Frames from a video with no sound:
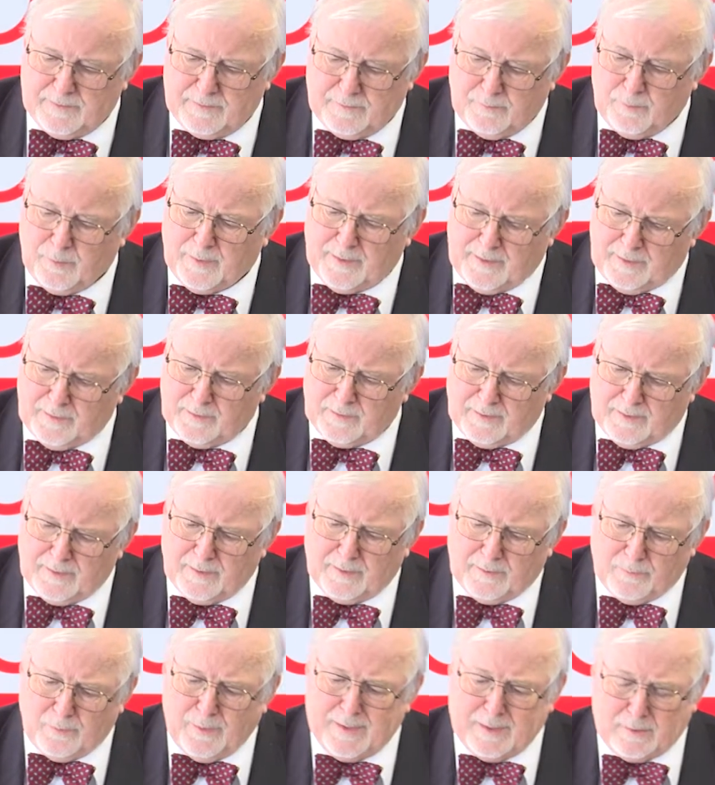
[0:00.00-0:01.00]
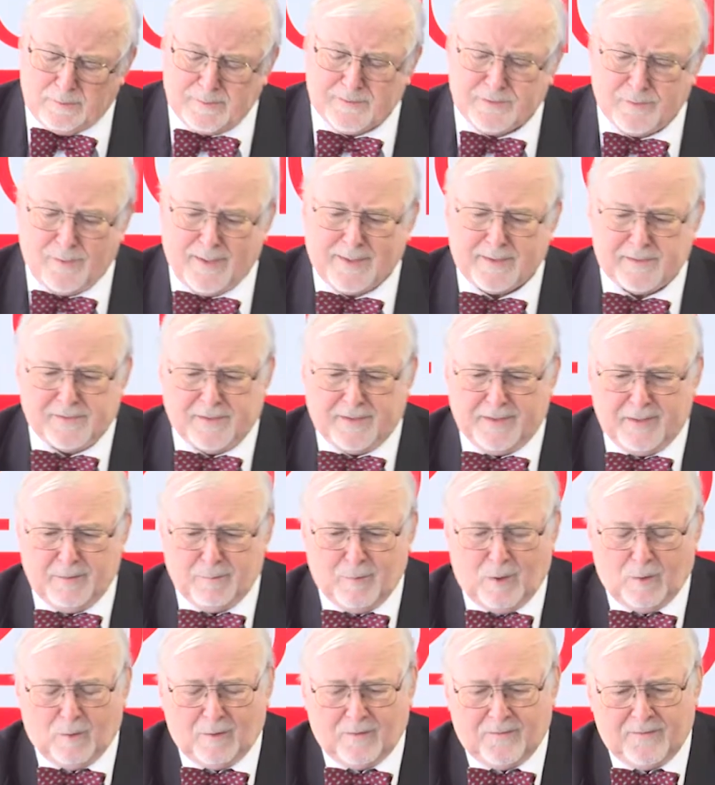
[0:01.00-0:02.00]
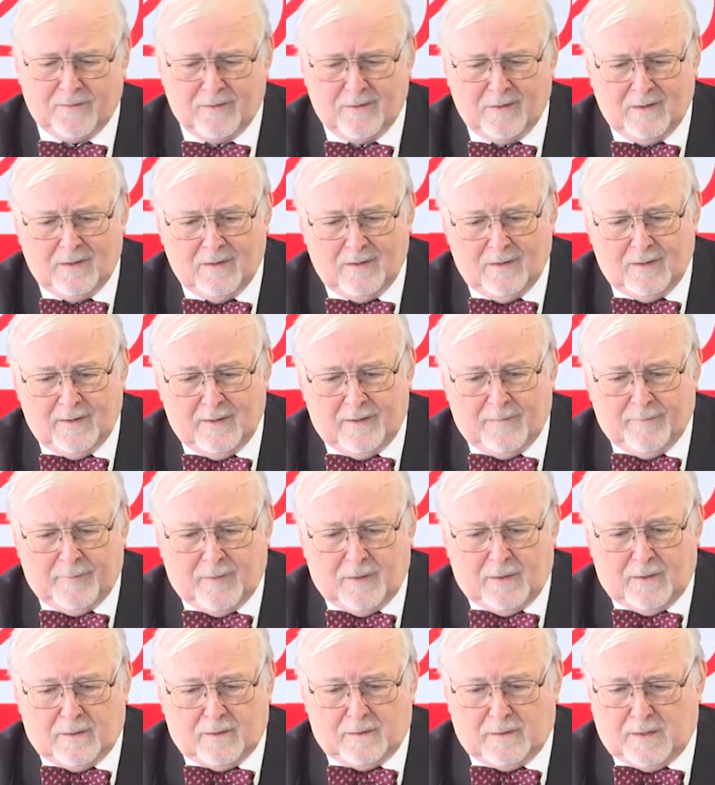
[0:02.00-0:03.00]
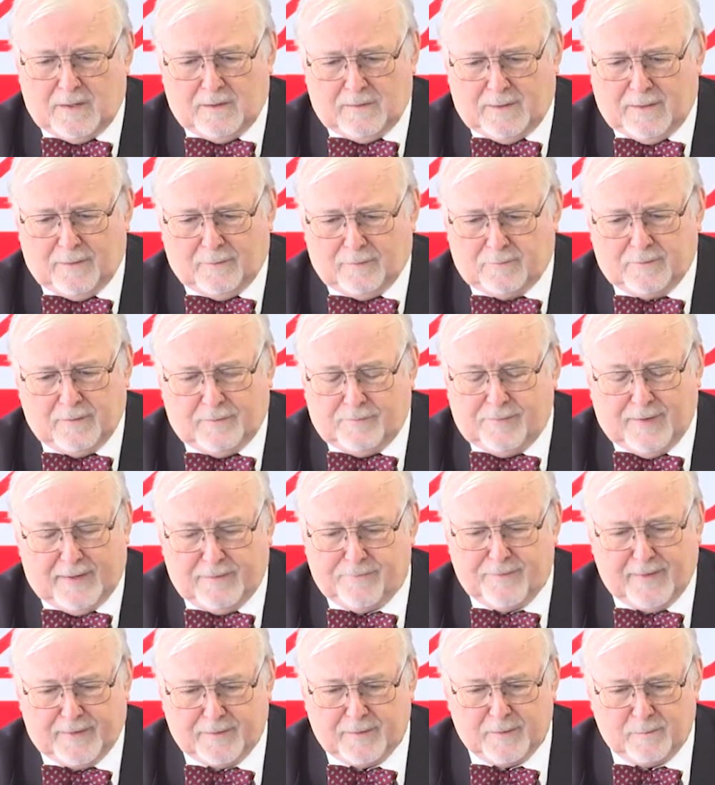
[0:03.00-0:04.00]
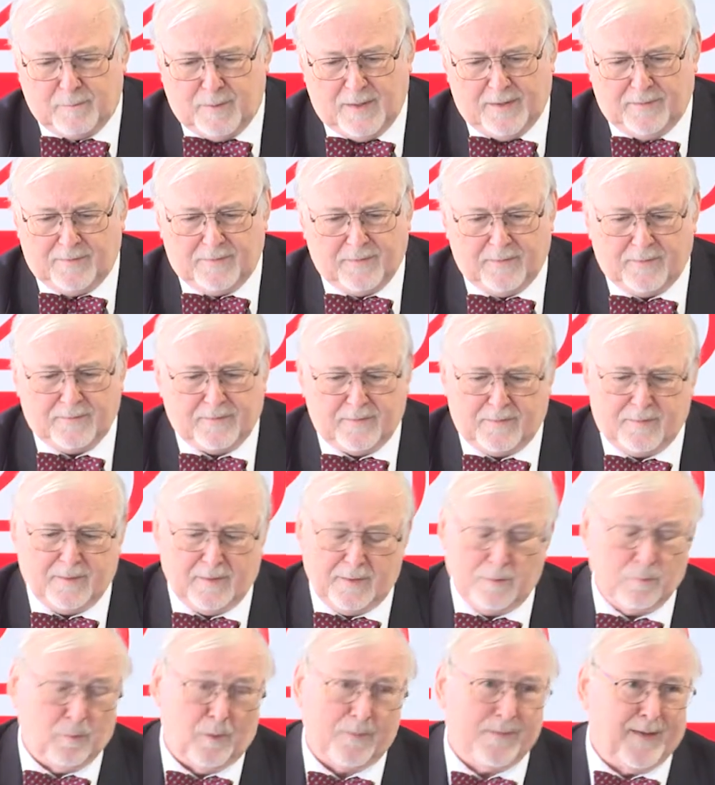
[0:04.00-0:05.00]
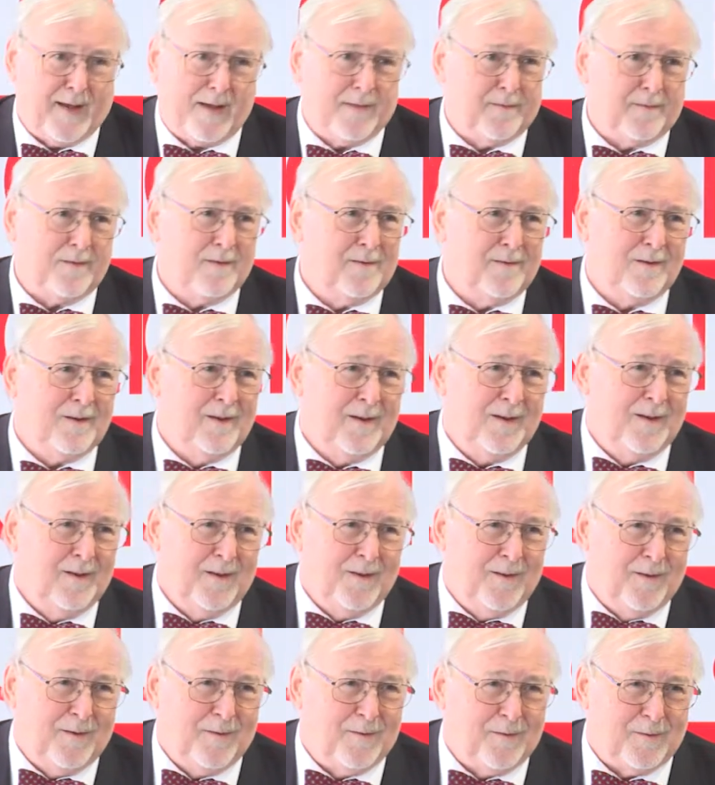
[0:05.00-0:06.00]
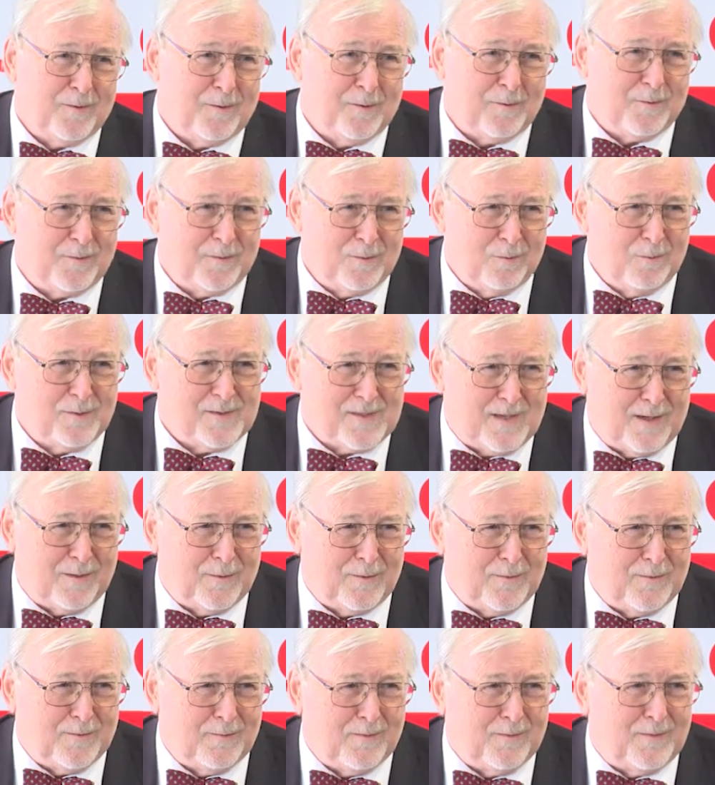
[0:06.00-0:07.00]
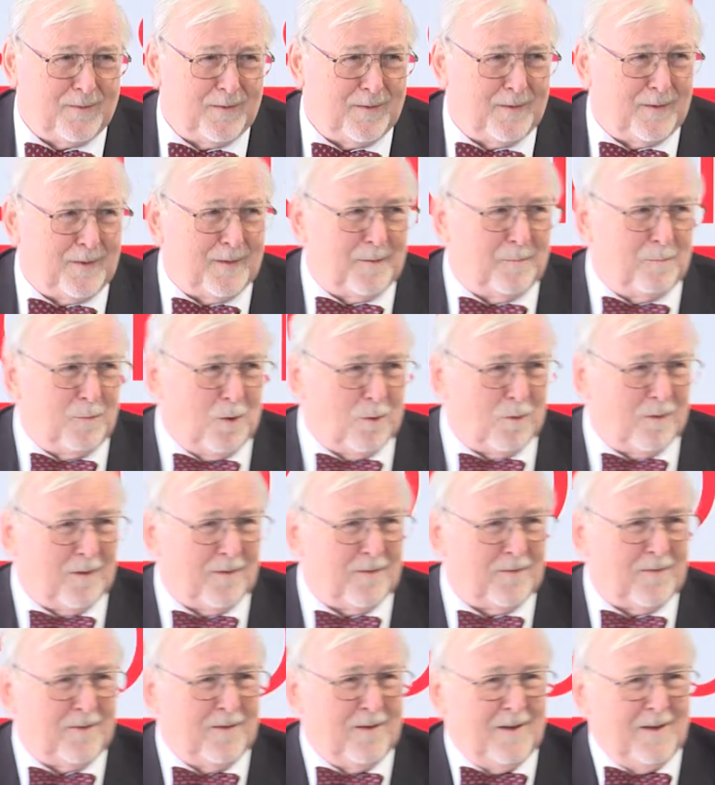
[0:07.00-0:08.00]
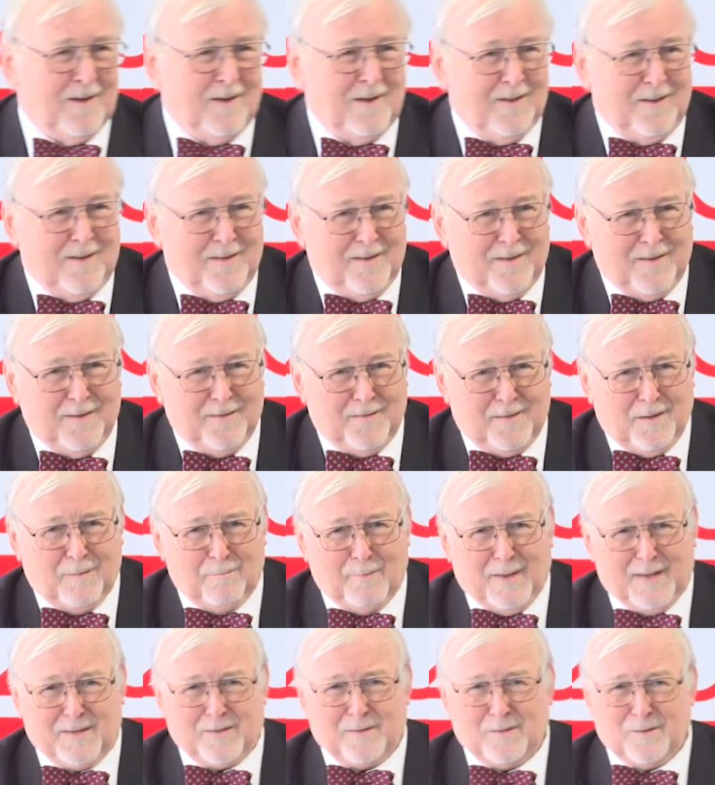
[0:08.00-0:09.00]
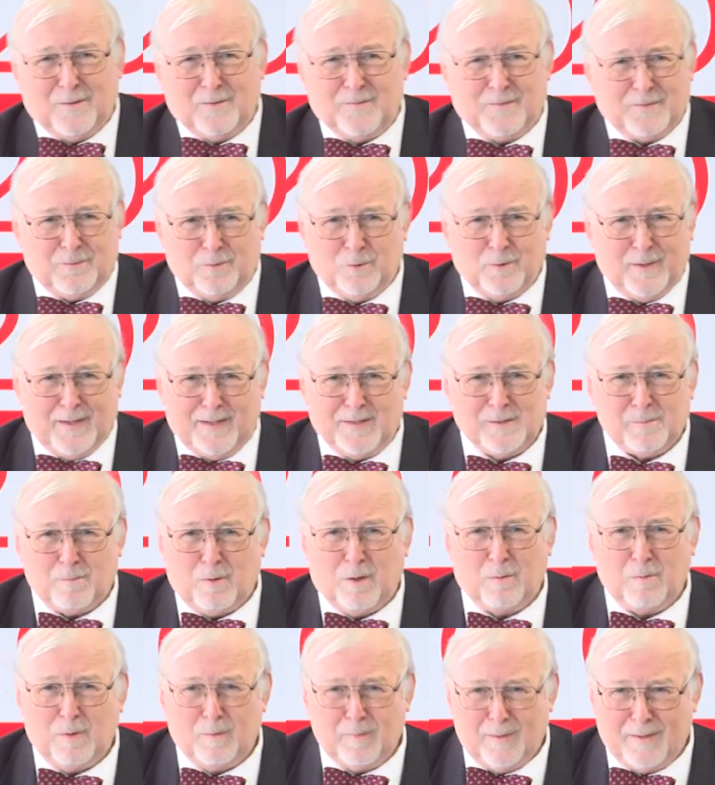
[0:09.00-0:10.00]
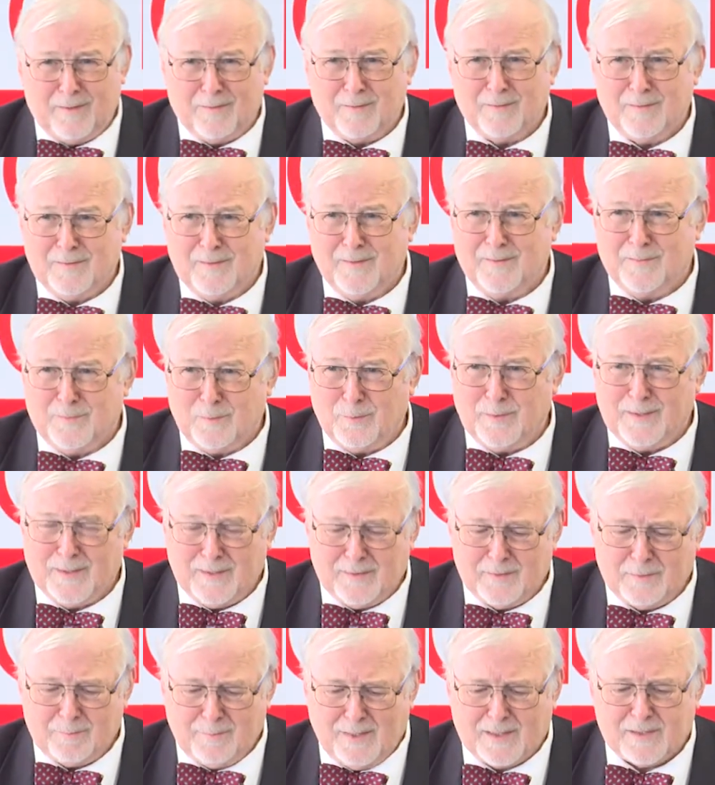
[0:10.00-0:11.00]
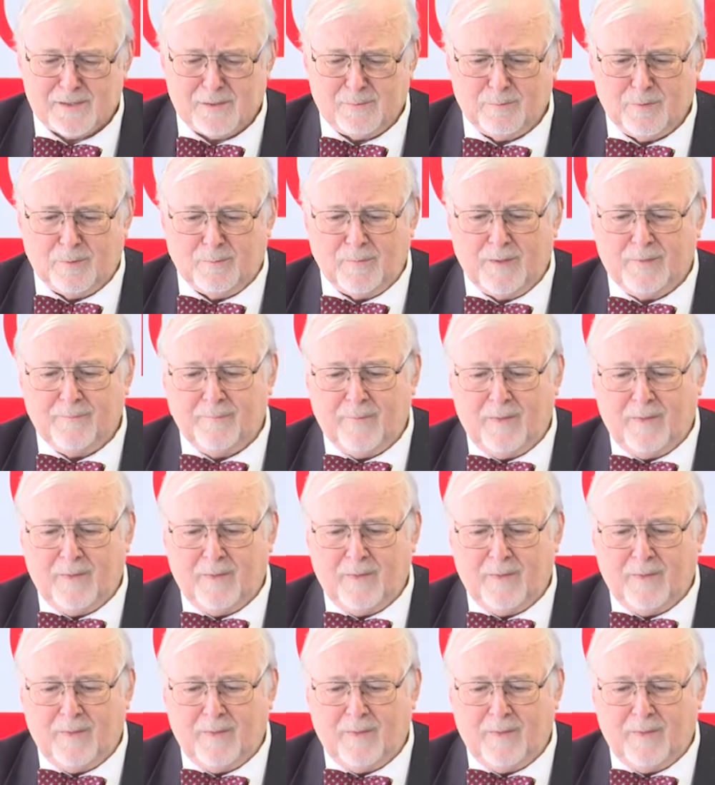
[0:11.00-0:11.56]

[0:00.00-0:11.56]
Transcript: We can reconstruct 3D models, around 500 pieces in one night. So 2,000 models is a matter of 2 days, probably 3 days maximum.